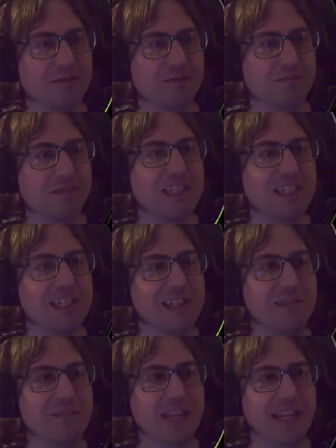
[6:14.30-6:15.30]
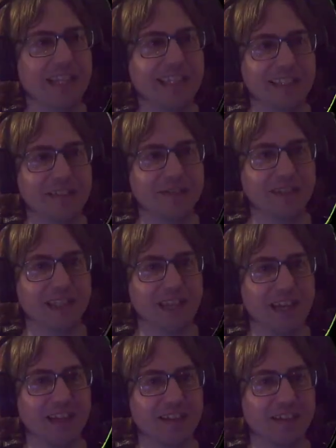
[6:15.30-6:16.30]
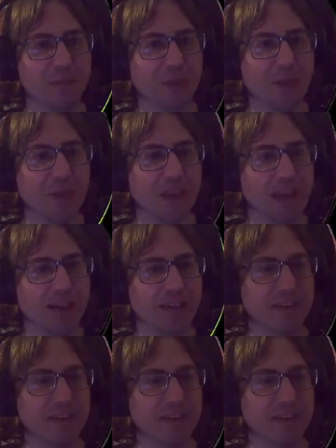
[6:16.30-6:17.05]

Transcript: It should be easy enough to get, you would think.